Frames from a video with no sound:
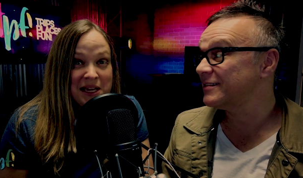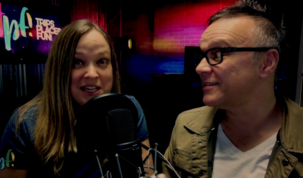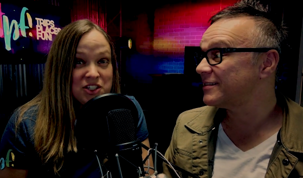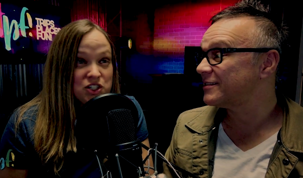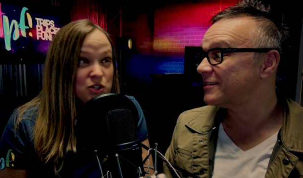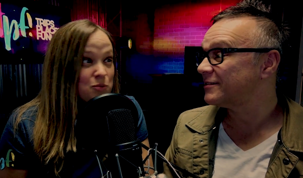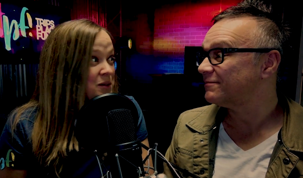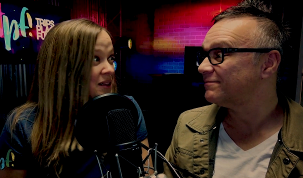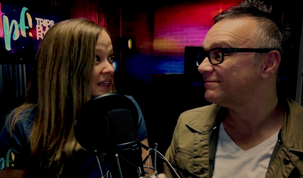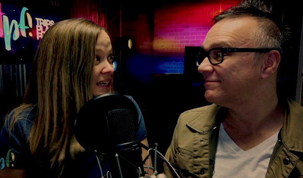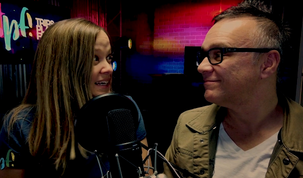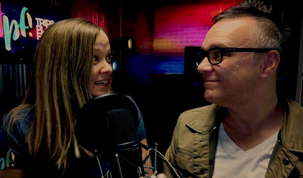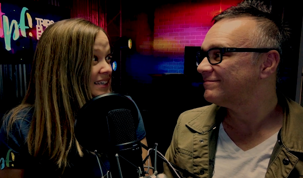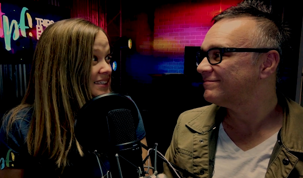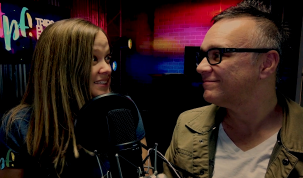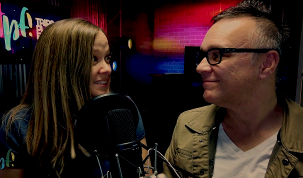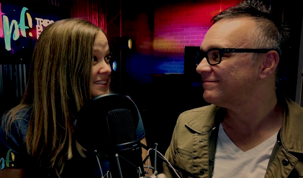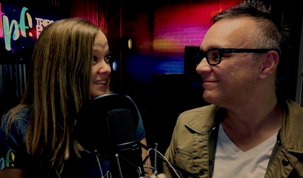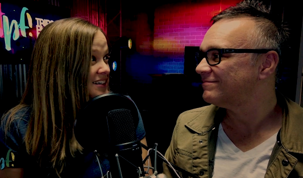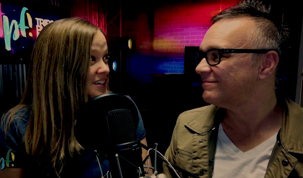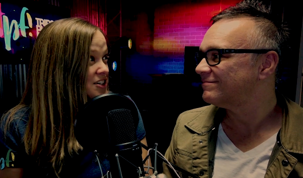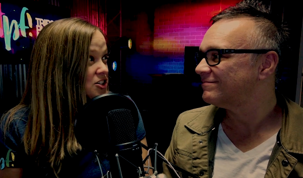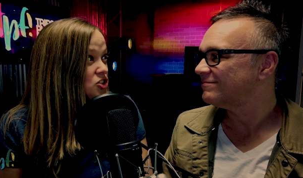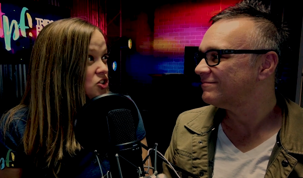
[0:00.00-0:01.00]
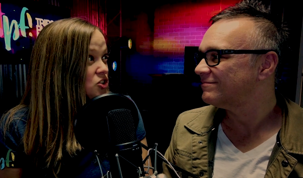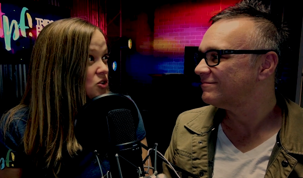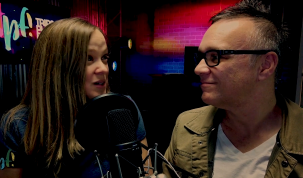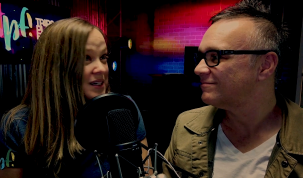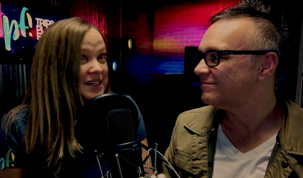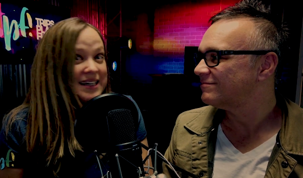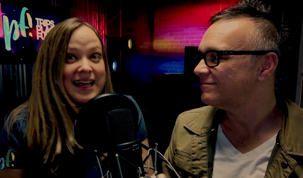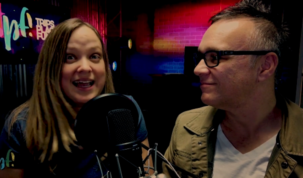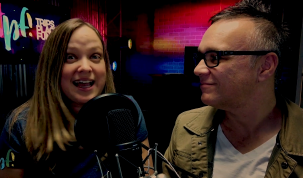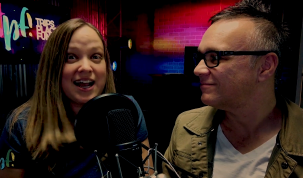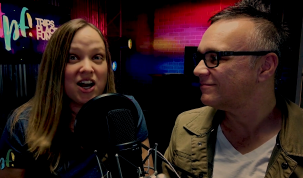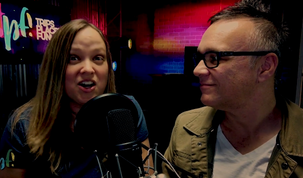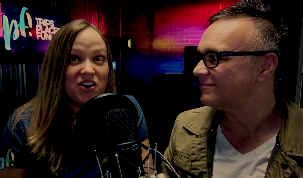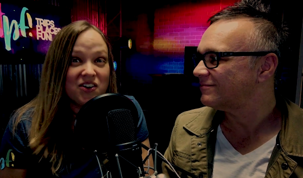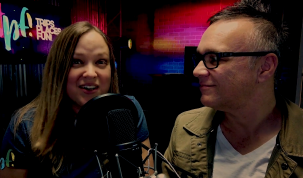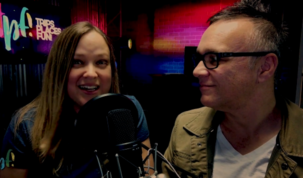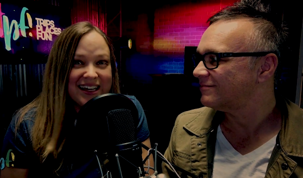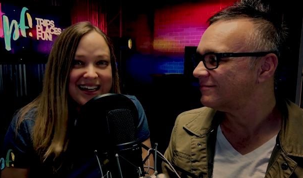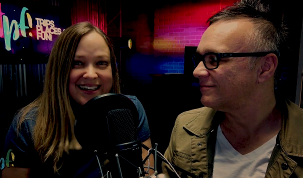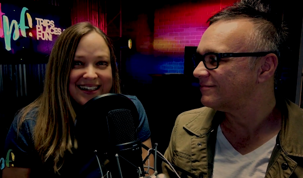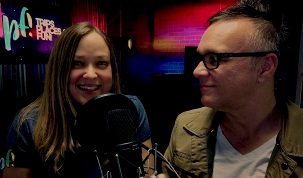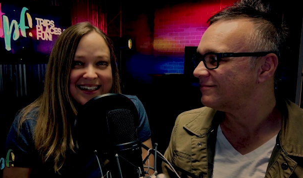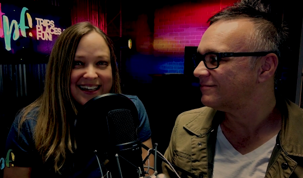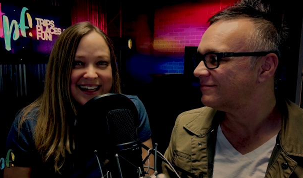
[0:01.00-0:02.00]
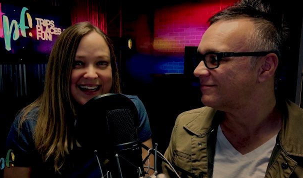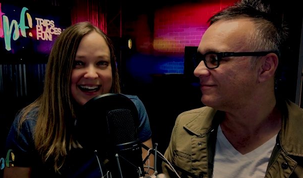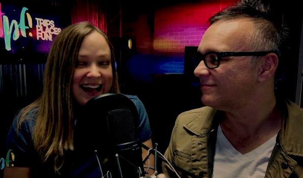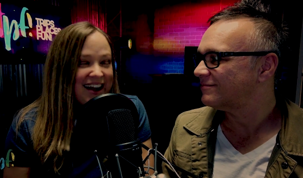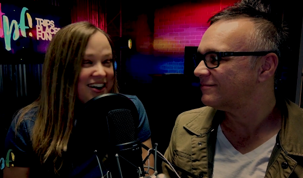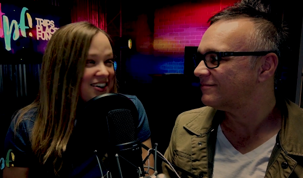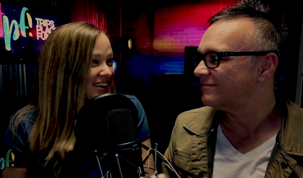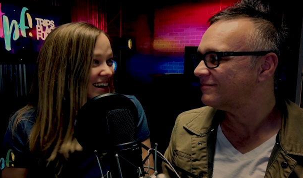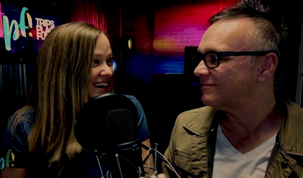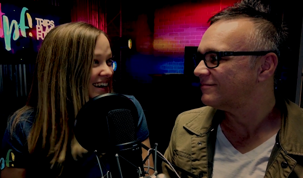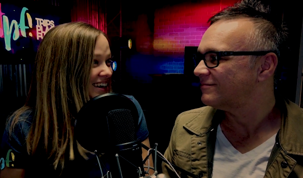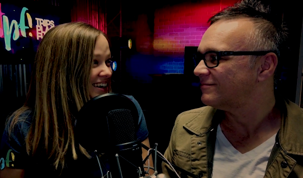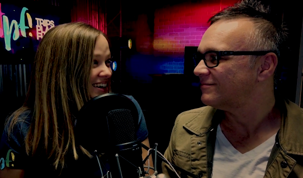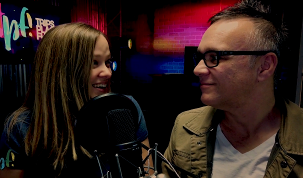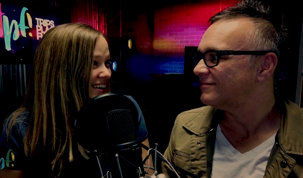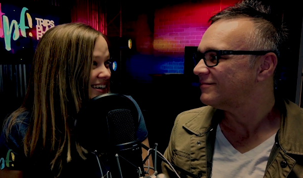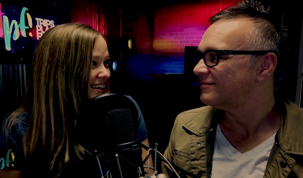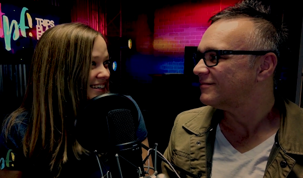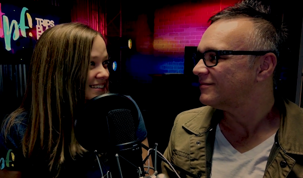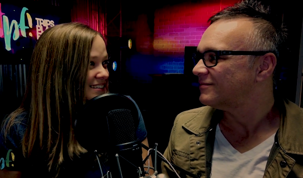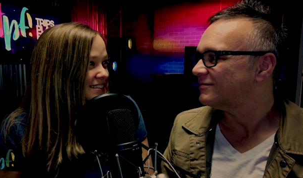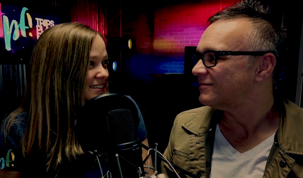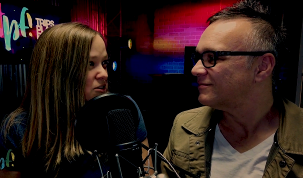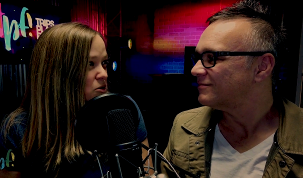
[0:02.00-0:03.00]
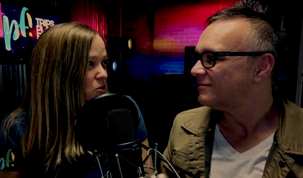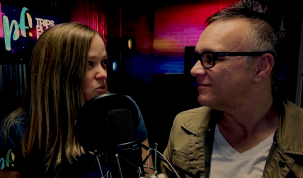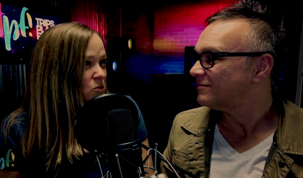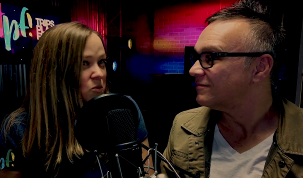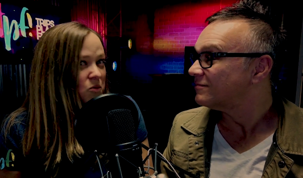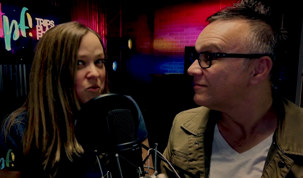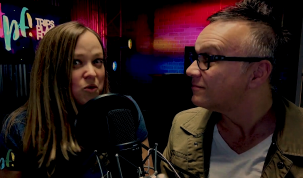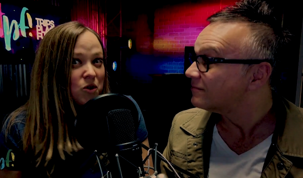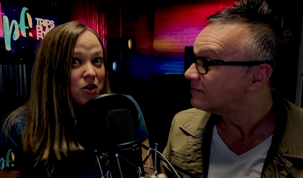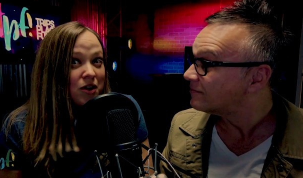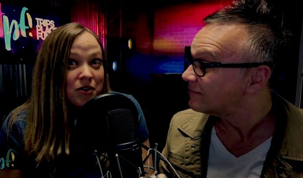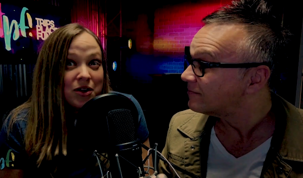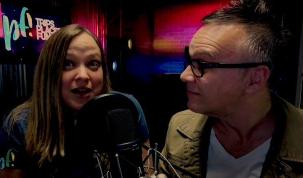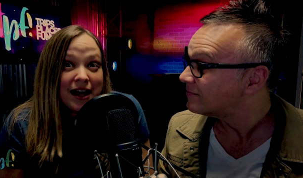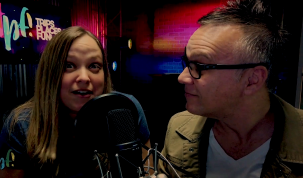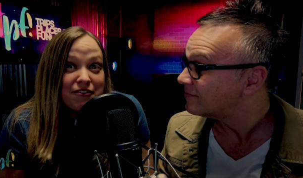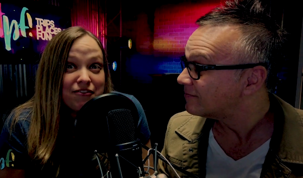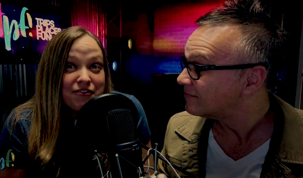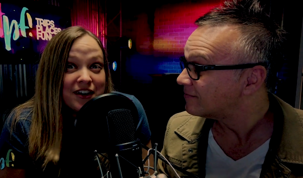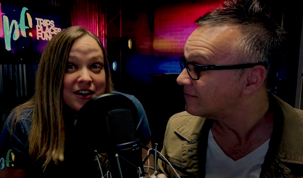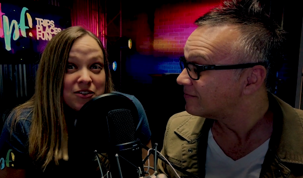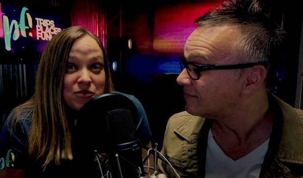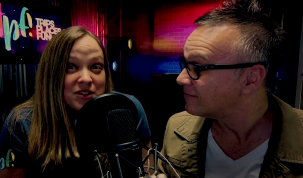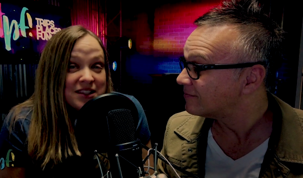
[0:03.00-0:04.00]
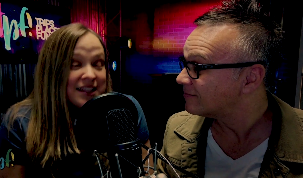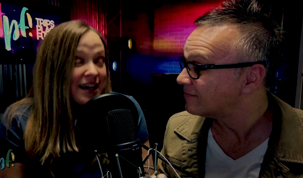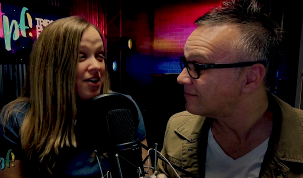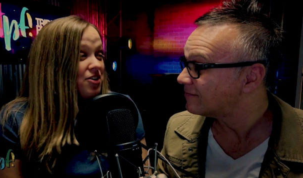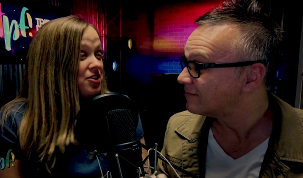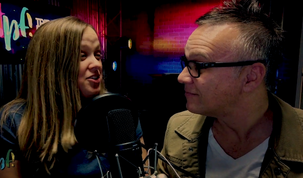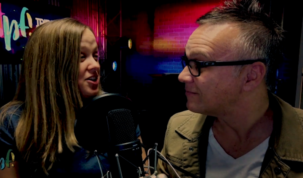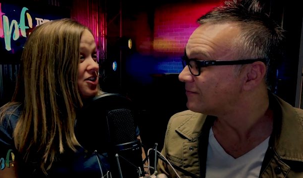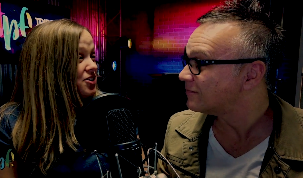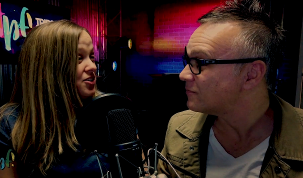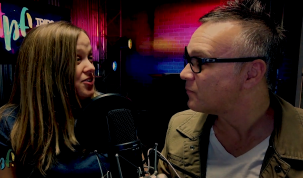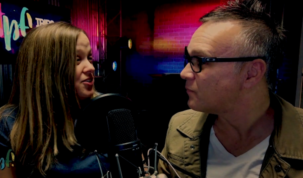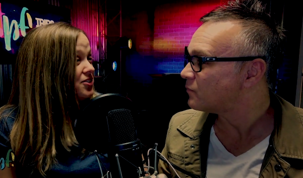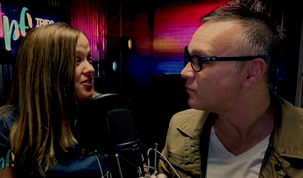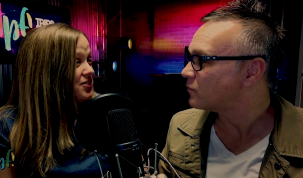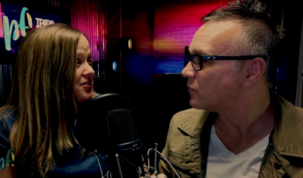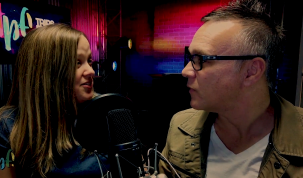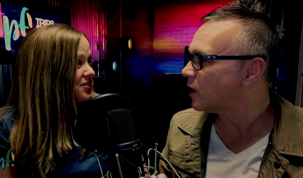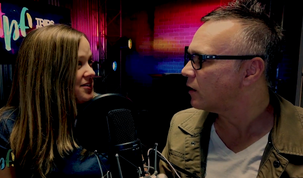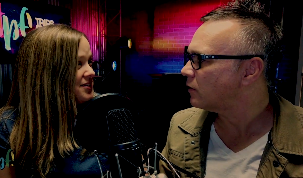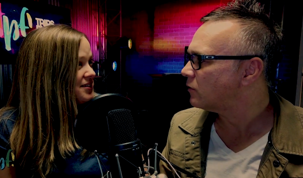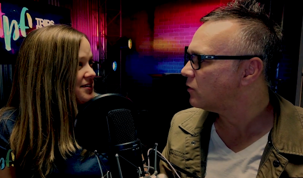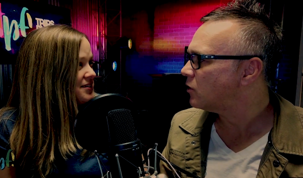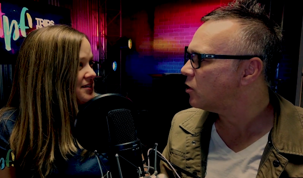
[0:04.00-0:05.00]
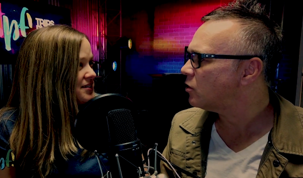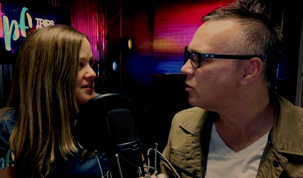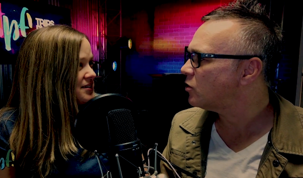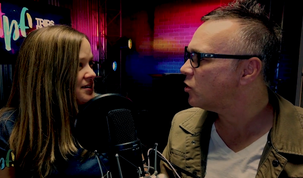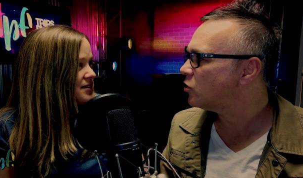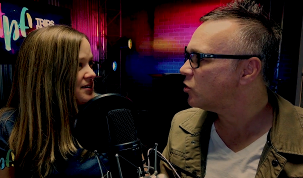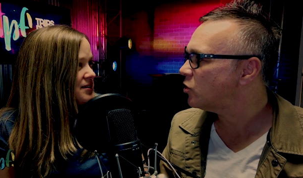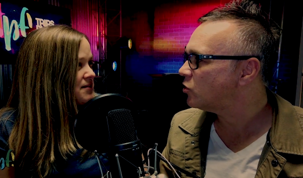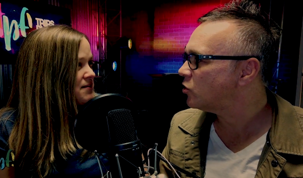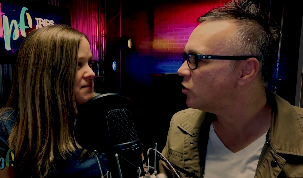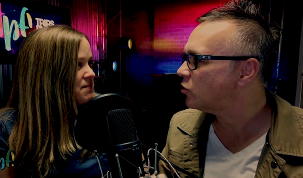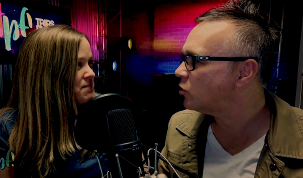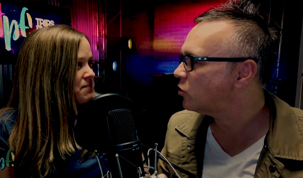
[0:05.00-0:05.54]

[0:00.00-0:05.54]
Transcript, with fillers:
Speaker 1: made your plans, do it now and get out here because We'll have fun without you. No, no, no,